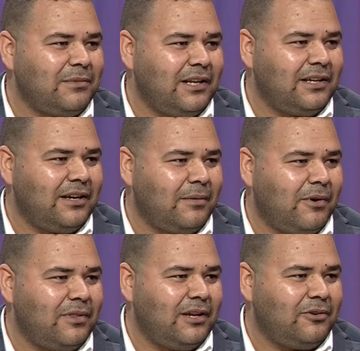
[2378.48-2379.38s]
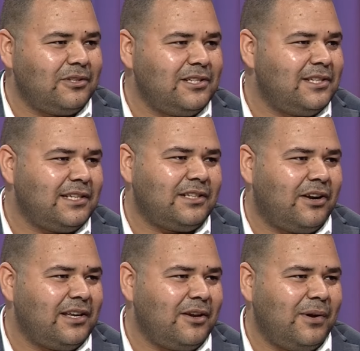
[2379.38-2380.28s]
telling her about the Lord, she just
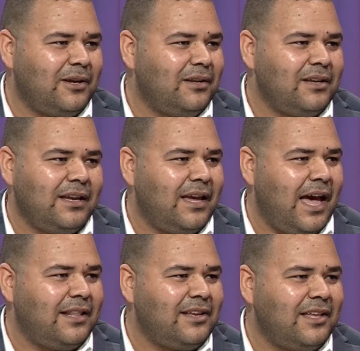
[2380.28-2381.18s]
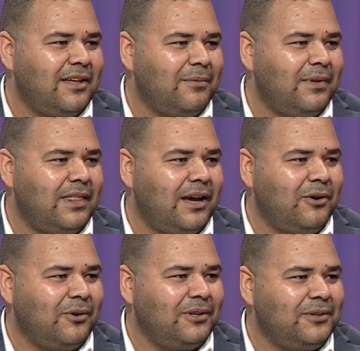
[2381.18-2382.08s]
right away ending the, the call.